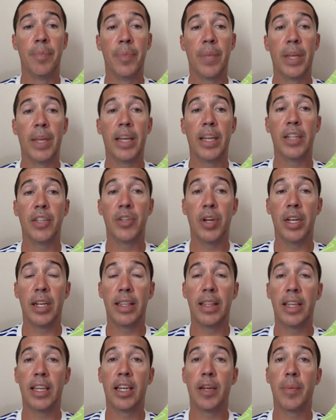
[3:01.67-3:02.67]
again, trying to
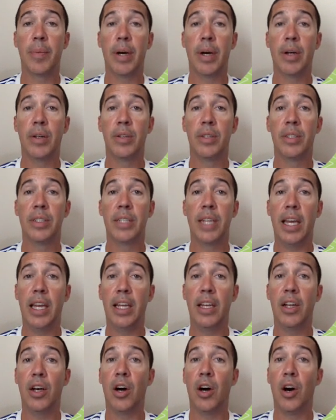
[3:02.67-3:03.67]
think about
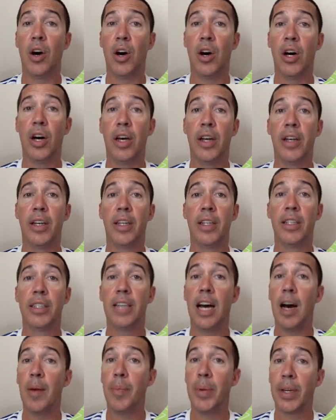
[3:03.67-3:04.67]
staying on
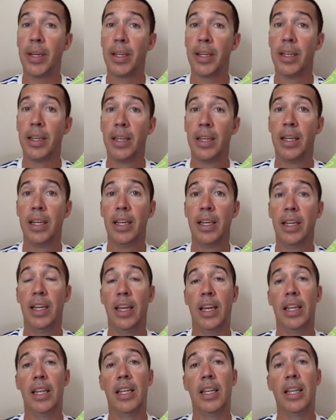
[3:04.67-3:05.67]
topic
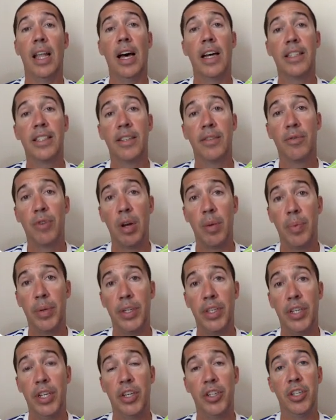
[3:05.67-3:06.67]
and lots of
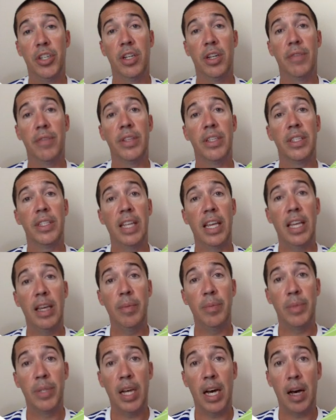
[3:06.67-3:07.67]
repetition of the
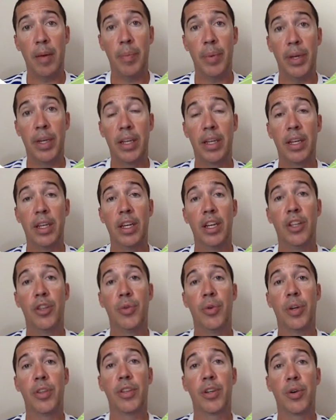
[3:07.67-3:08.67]
same topic
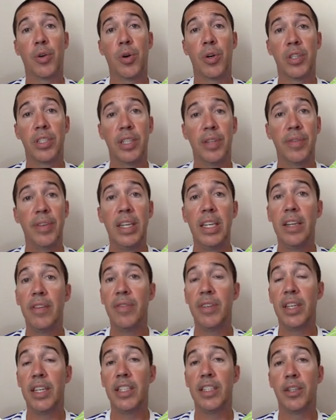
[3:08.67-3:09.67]
throughout the course of an
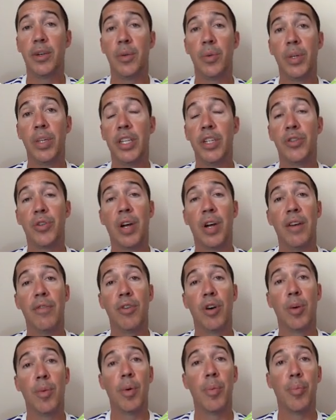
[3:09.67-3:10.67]
evening to really drive
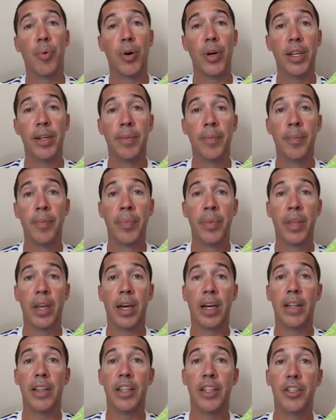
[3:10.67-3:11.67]
home a point
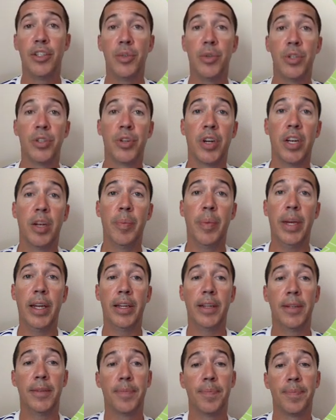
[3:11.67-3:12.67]
that you were trying to make.